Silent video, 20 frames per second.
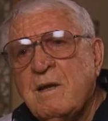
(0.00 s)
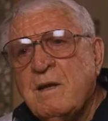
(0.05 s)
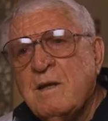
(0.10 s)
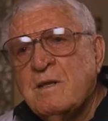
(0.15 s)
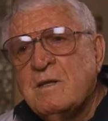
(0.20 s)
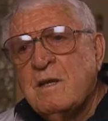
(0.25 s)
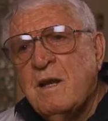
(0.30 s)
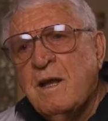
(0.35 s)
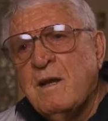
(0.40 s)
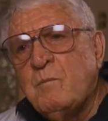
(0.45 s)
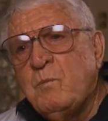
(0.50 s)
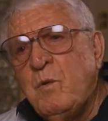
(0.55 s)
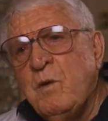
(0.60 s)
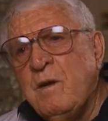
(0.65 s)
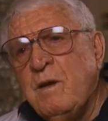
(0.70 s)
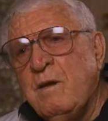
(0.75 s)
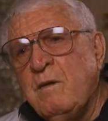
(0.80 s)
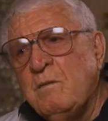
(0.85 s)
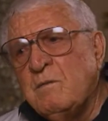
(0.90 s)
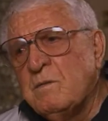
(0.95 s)
It's like
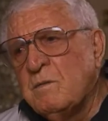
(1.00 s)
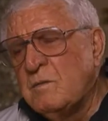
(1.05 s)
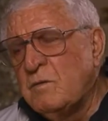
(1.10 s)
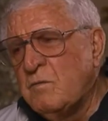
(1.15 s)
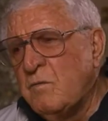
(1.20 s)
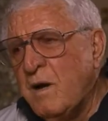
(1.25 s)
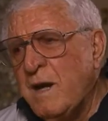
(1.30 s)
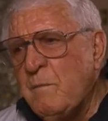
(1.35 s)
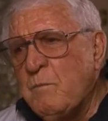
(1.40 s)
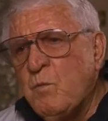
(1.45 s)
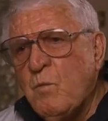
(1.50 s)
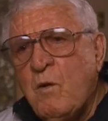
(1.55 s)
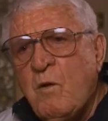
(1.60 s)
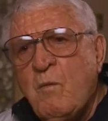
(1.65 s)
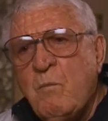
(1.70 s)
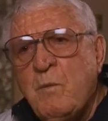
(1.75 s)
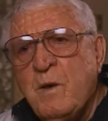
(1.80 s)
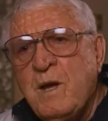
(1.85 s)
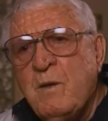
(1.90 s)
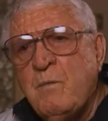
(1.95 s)
putting striped
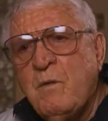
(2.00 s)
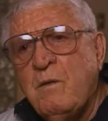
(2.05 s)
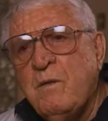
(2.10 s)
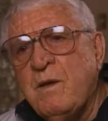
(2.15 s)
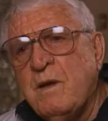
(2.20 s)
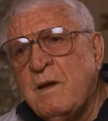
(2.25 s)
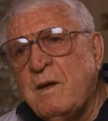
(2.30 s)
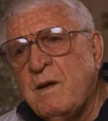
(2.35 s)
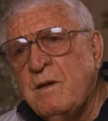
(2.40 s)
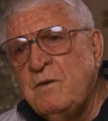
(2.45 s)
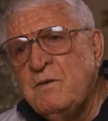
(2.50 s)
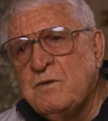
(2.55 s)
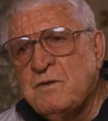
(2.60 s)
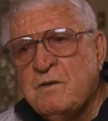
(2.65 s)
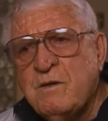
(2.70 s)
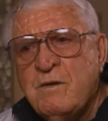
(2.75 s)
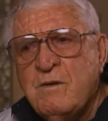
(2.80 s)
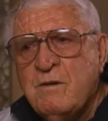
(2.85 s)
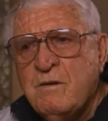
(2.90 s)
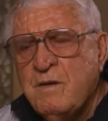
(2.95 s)
wallpaper they used
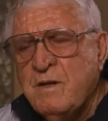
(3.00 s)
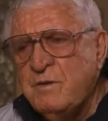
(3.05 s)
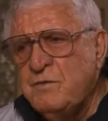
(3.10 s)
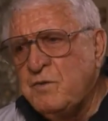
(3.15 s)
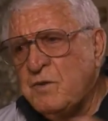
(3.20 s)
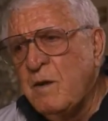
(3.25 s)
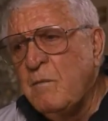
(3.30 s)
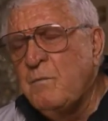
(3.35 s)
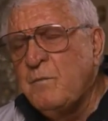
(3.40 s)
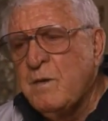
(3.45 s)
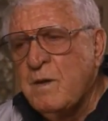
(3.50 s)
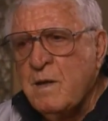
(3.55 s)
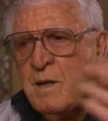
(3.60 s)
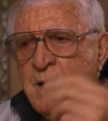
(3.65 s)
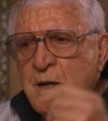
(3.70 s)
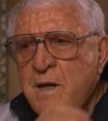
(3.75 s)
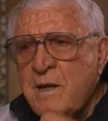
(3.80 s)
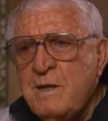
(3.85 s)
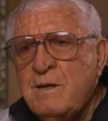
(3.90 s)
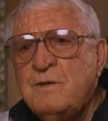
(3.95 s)
to do, and they jump the
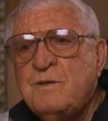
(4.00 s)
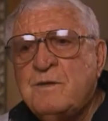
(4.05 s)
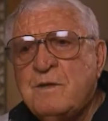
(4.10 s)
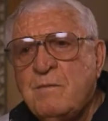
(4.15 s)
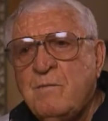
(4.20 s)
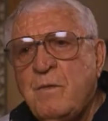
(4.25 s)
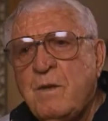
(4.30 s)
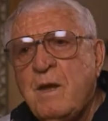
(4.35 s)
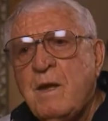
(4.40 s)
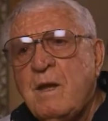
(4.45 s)
lines, and